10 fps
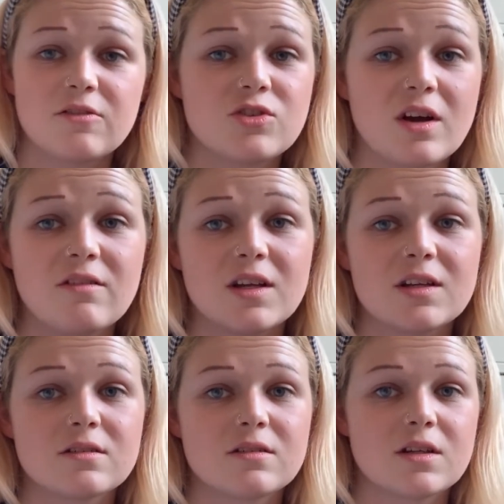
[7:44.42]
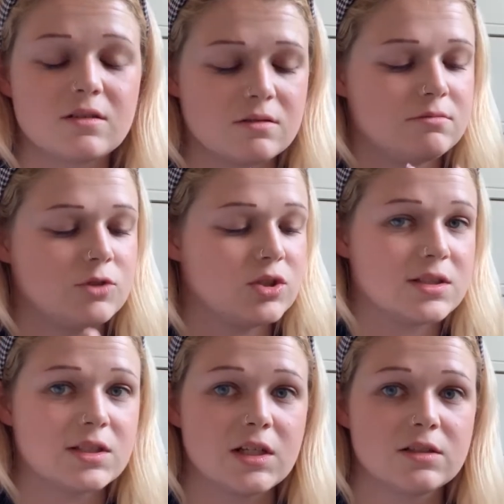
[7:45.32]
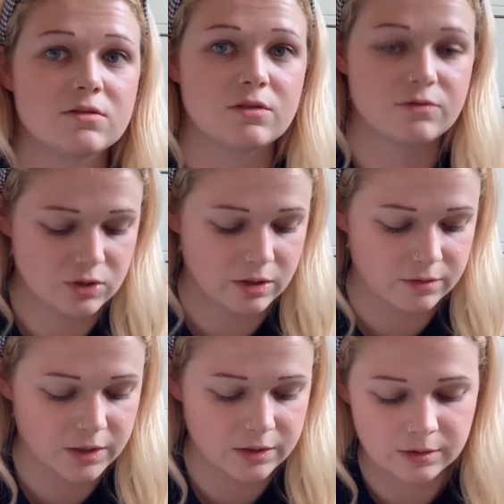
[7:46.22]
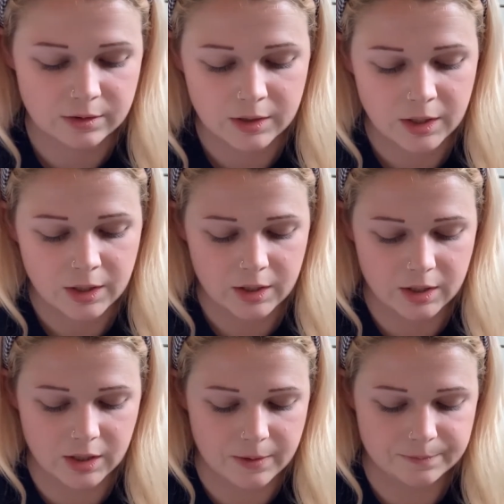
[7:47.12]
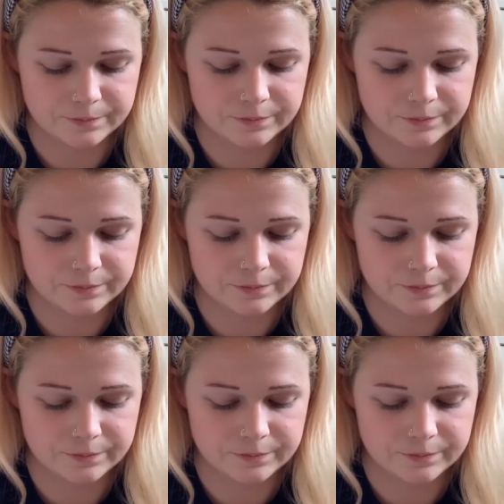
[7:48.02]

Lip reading: for traveling, like, honestly, good for traveling. Okay,